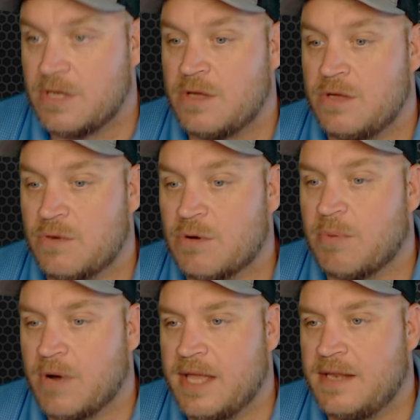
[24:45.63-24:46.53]
your
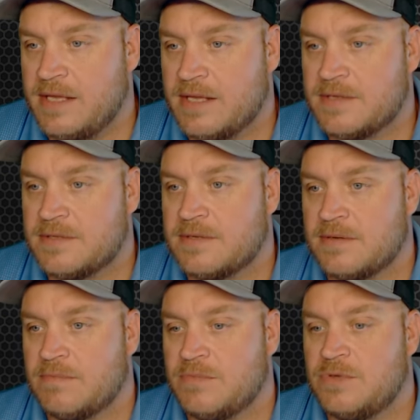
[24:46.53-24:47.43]
brand is
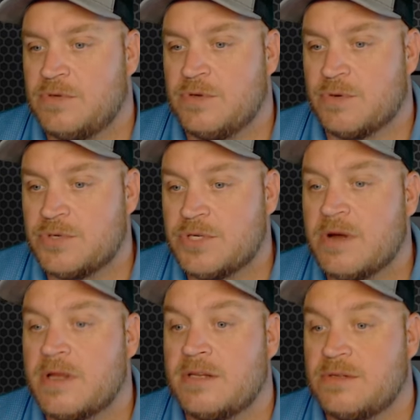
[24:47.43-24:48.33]
to your
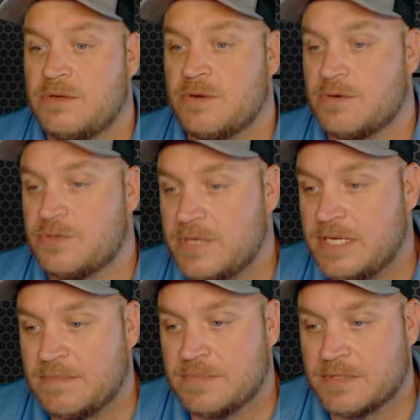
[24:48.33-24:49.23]
journey and to your
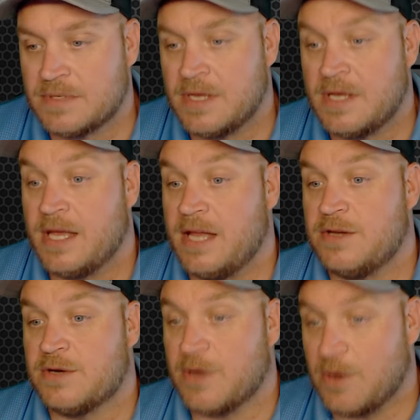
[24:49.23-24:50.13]
dreams and your
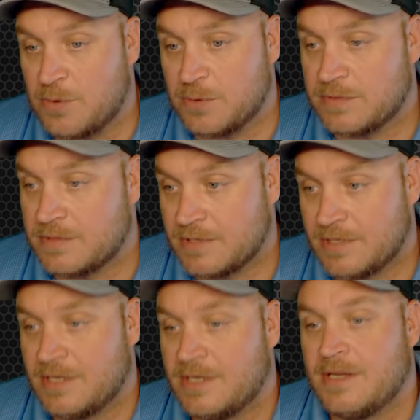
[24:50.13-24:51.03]
goals,
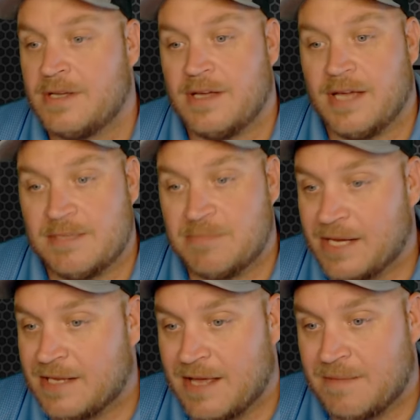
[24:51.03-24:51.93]
it's big time.